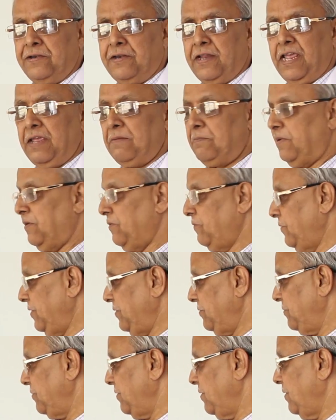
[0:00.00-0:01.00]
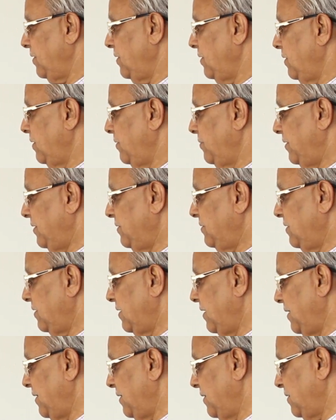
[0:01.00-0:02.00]
type, in which there is a
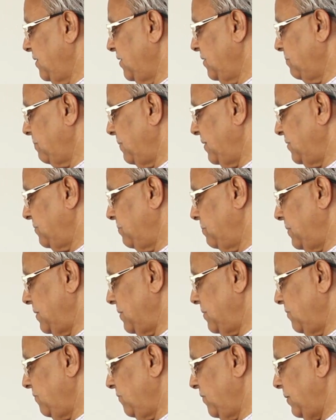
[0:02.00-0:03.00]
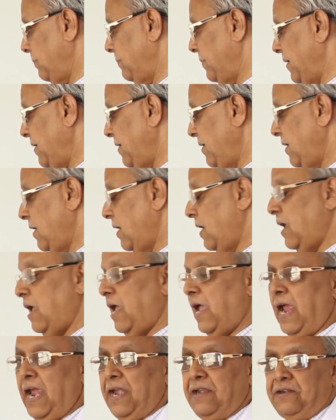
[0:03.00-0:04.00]
radial displacement will be
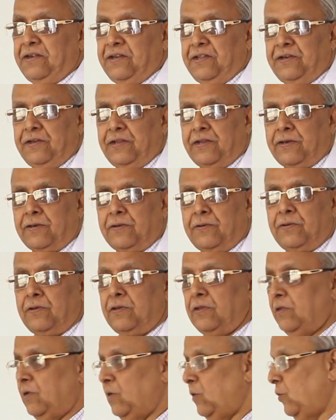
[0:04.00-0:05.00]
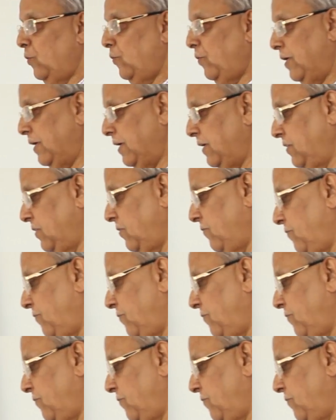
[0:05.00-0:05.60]
anterior, whereas in